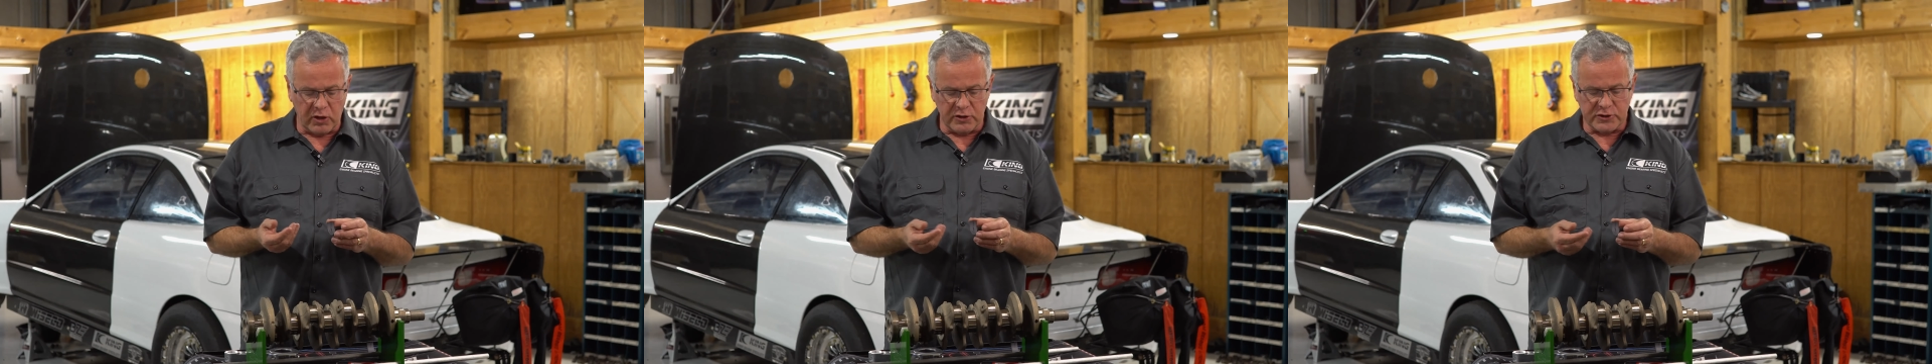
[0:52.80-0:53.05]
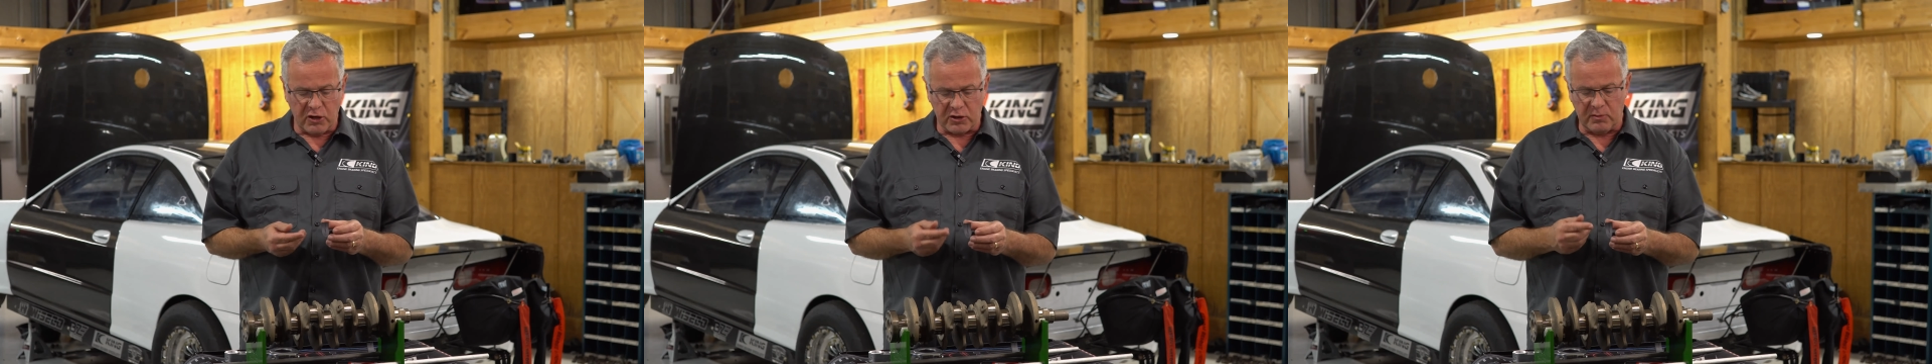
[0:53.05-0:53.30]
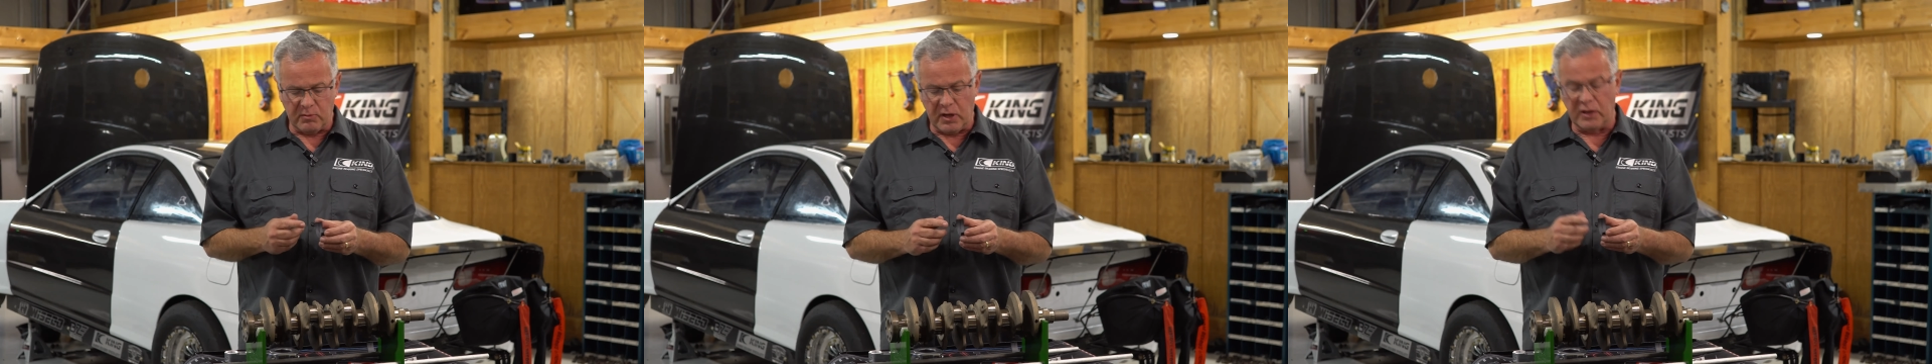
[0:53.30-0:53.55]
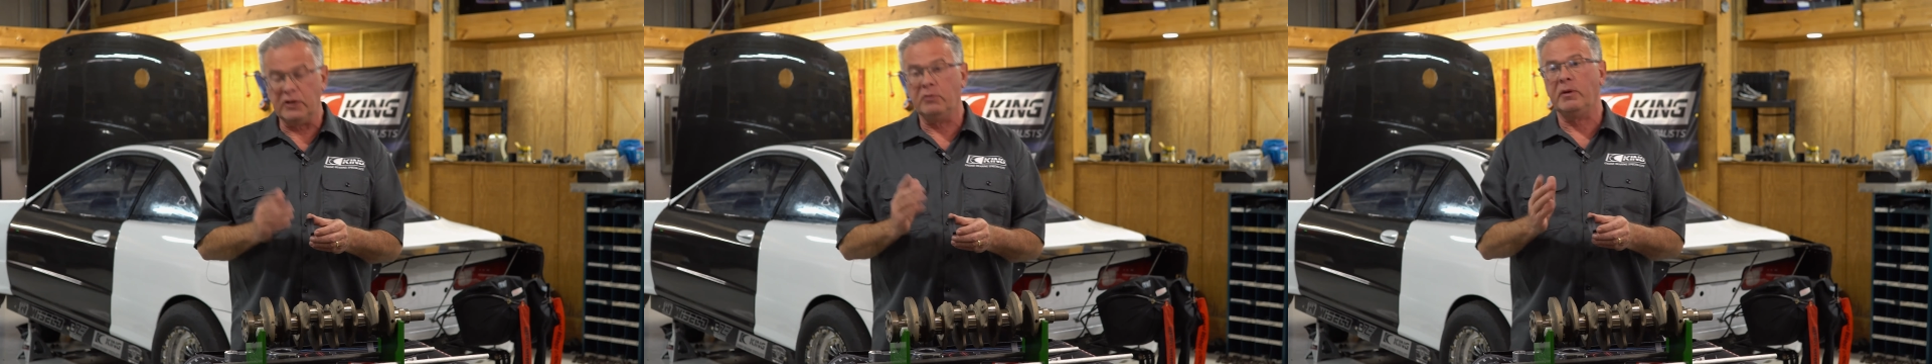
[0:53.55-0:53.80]
going to talk
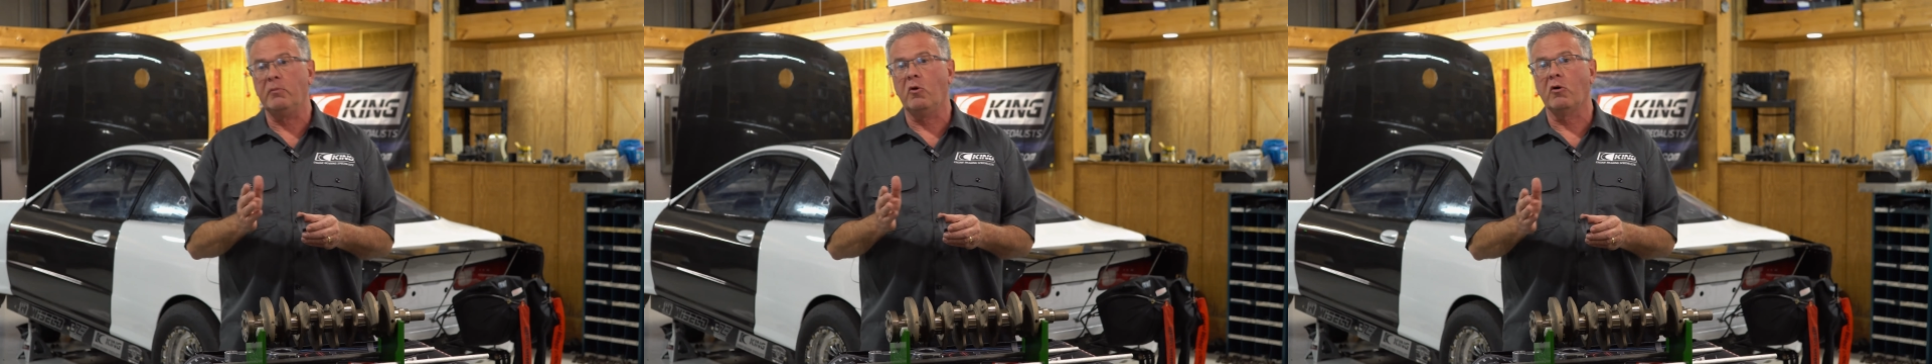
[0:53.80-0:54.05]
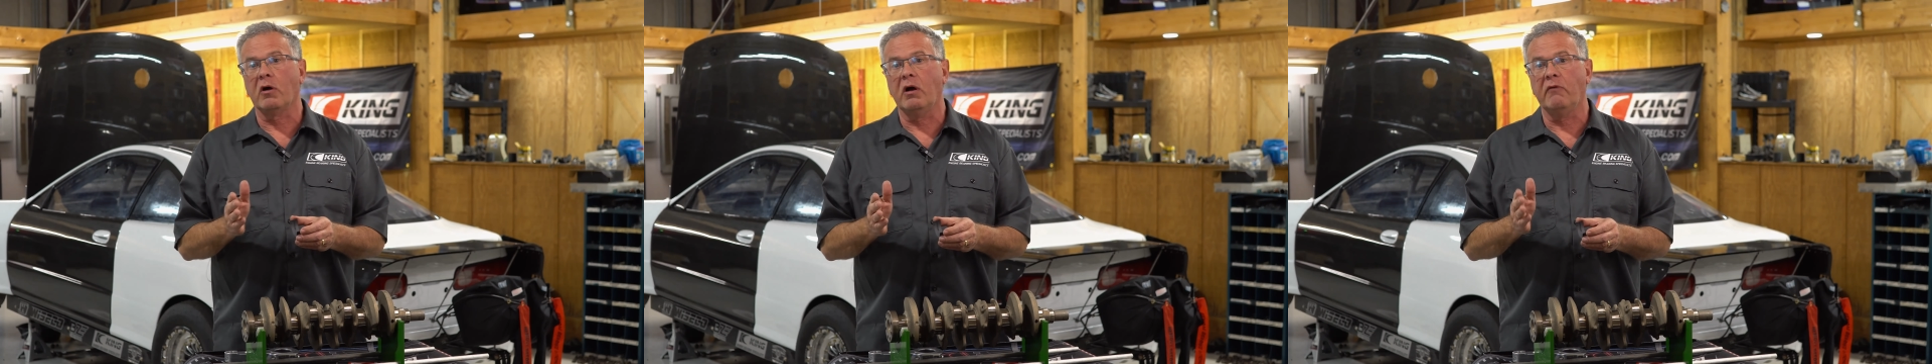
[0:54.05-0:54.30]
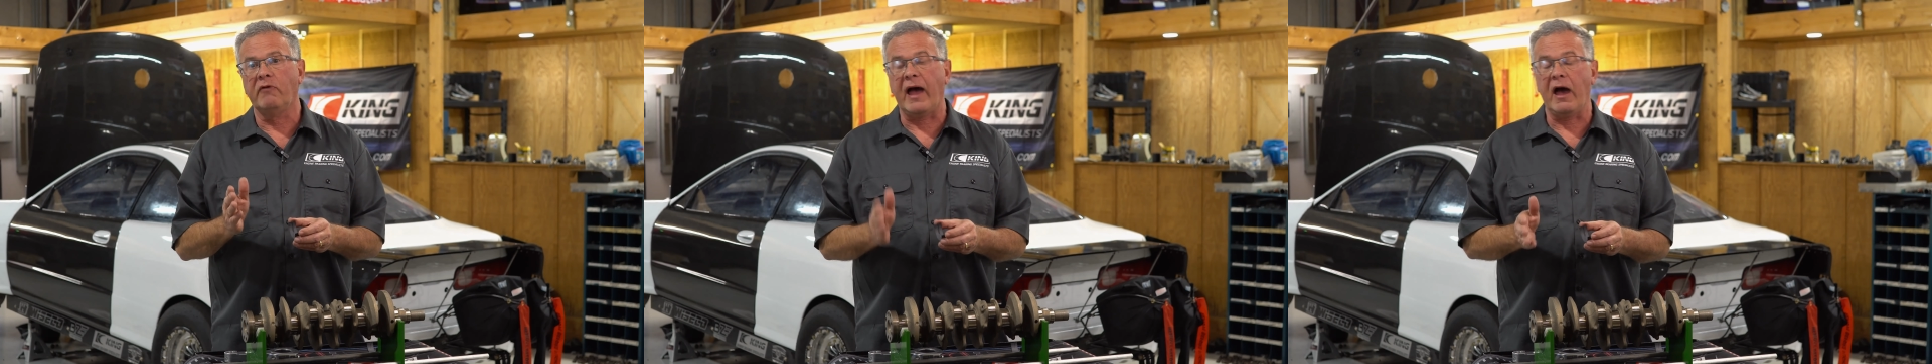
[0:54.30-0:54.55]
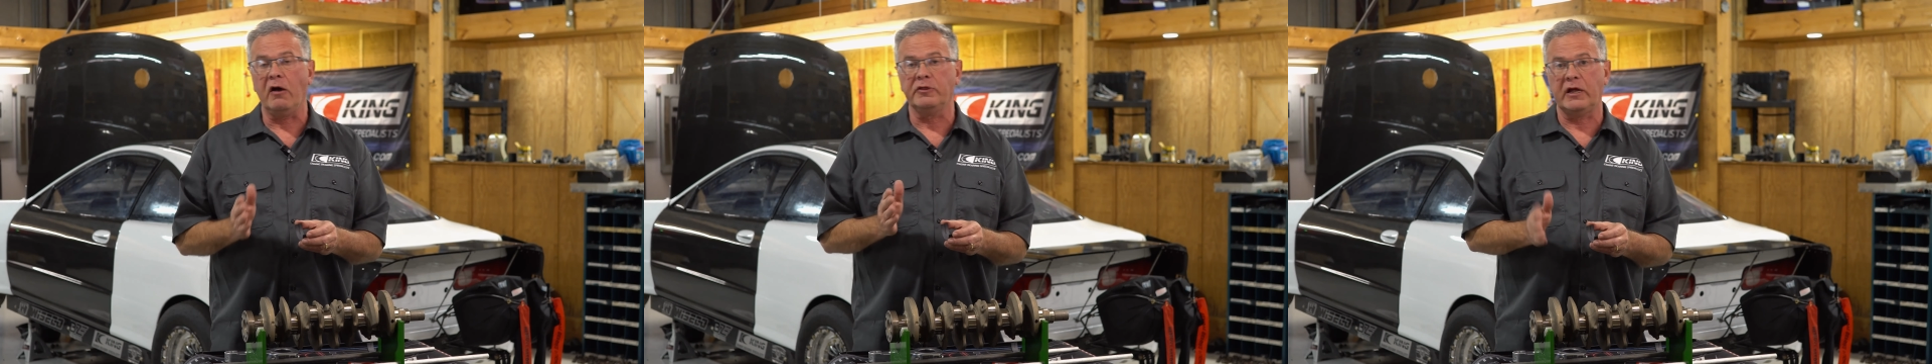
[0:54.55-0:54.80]
a little bit more of how